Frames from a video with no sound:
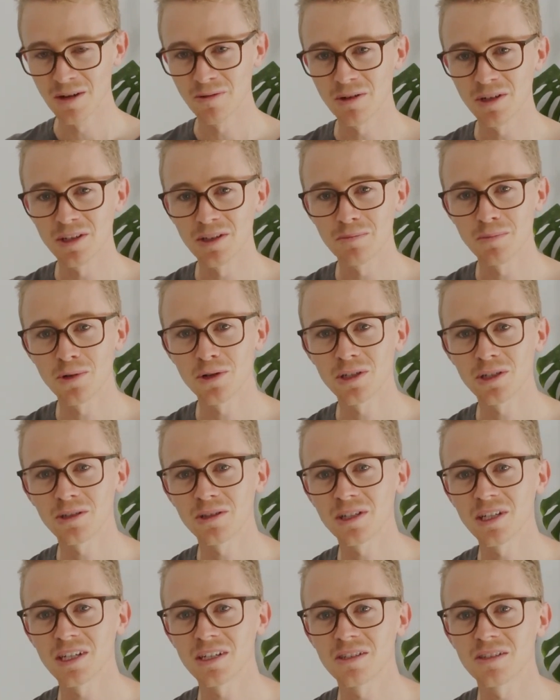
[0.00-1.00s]
when the point
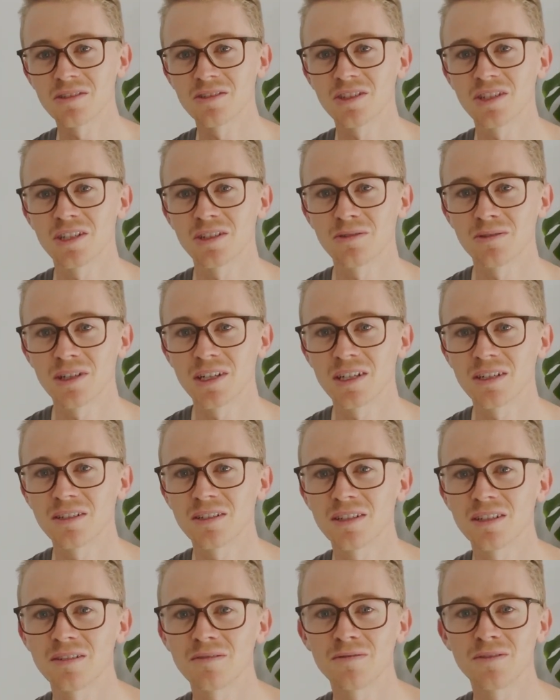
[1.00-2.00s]
cloud is
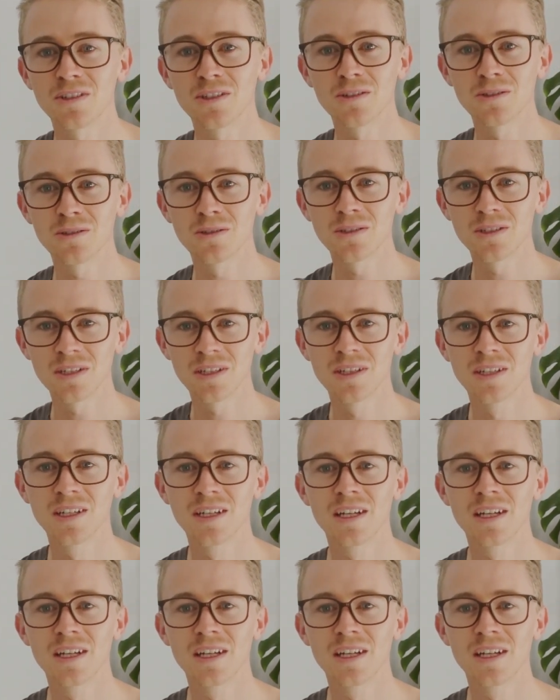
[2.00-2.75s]
generated and viewed,